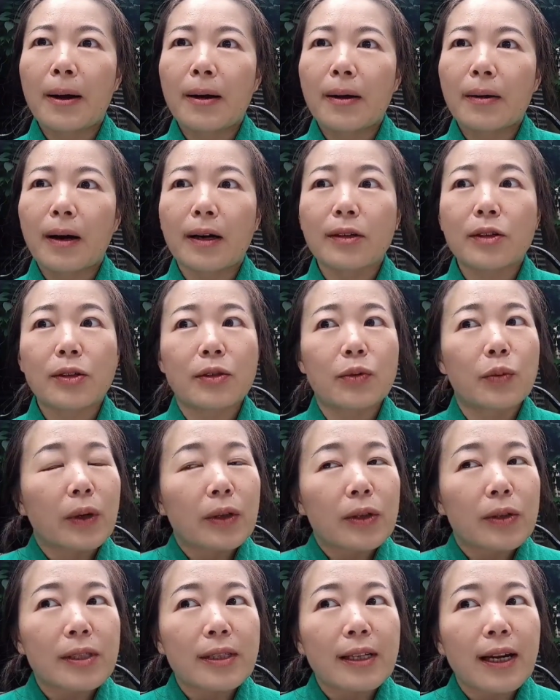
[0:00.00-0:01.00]
I just
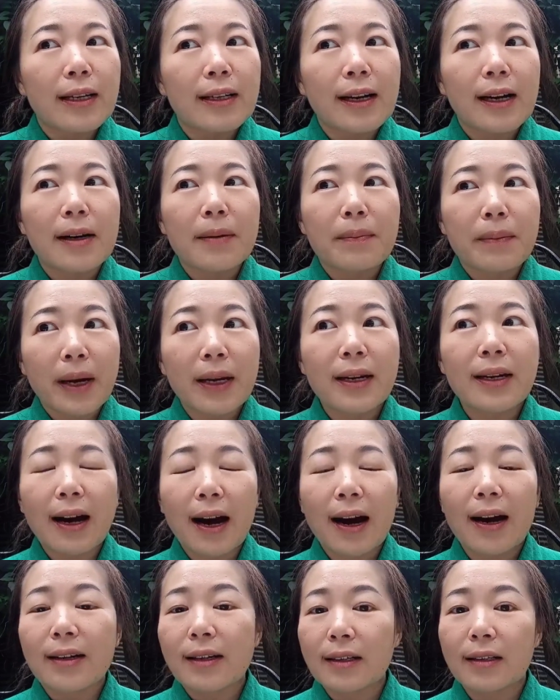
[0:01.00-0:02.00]
want to say there are many
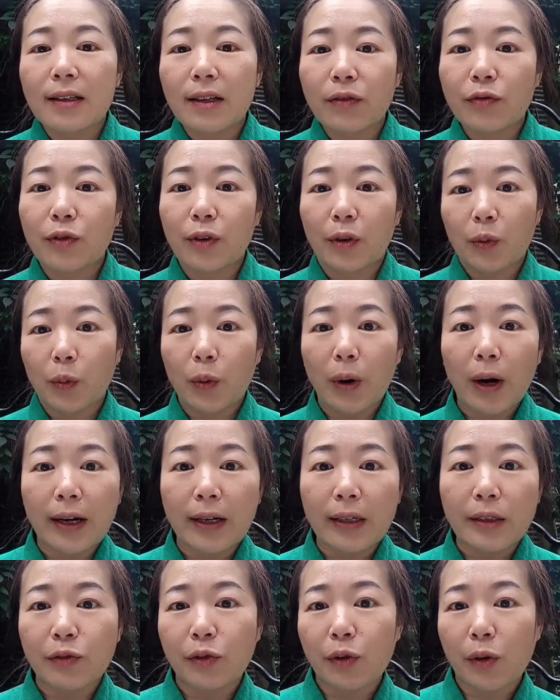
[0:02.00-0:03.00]
other different
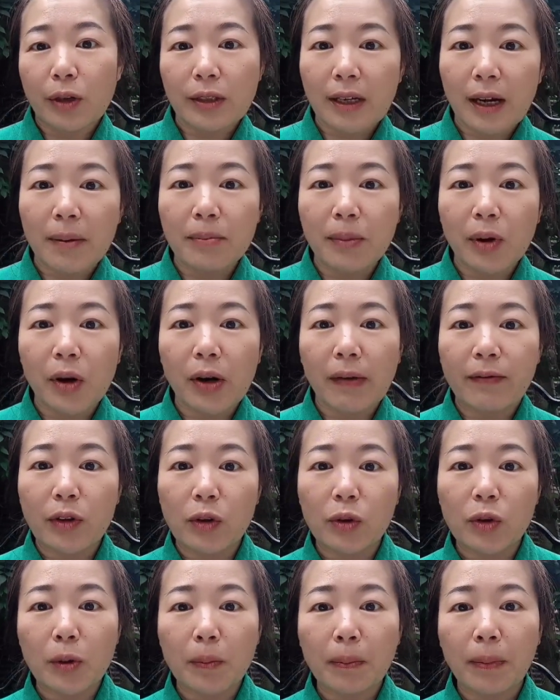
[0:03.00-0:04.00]
ways. For example, if
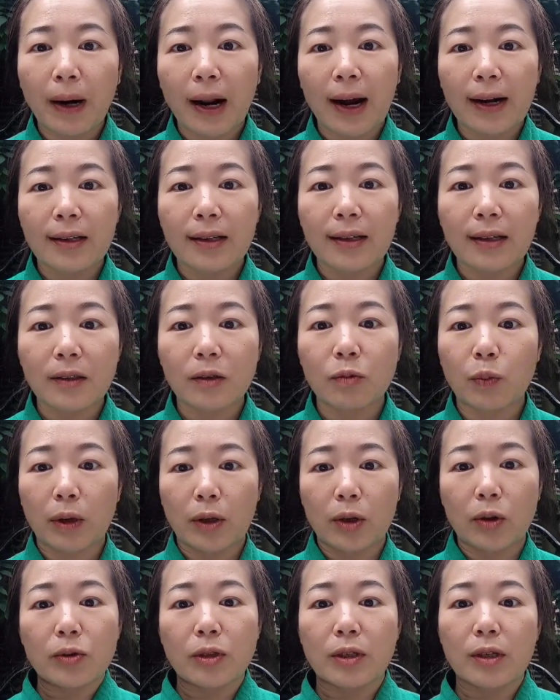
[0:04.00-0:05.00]
you do Pilates, we
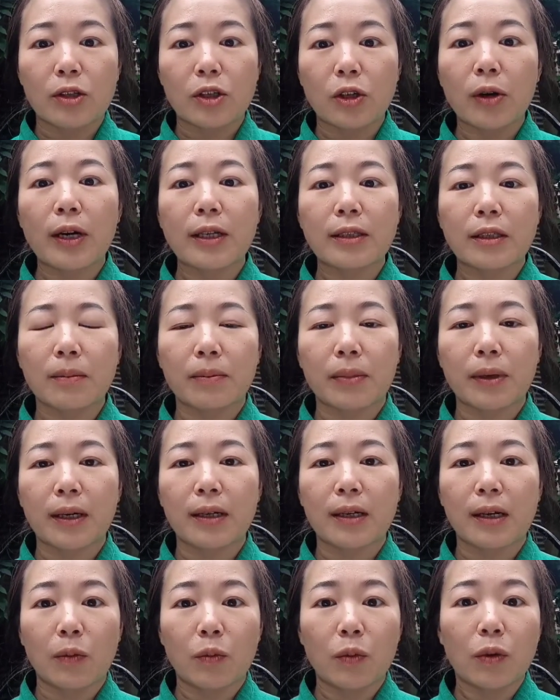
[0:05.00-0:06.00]
use the chest
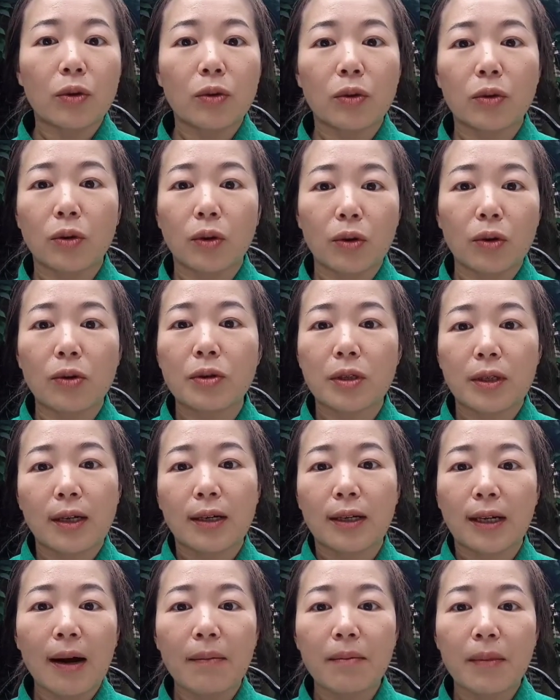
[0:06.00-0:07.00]
breathing, we do not use the
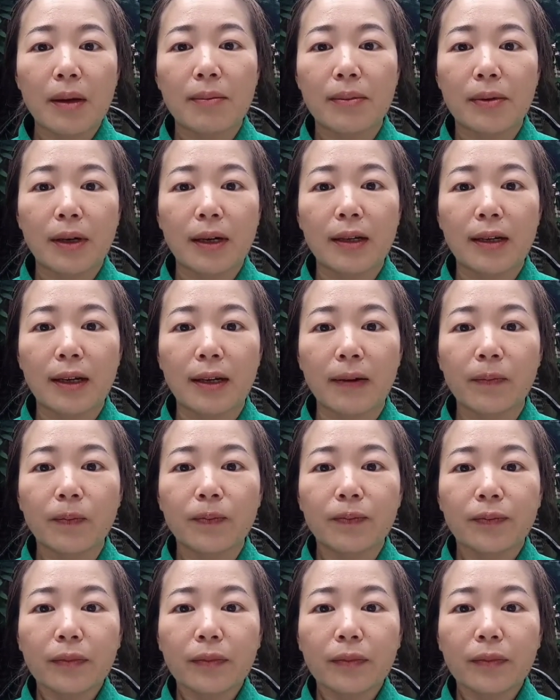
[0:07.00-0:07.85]
tummy breathing.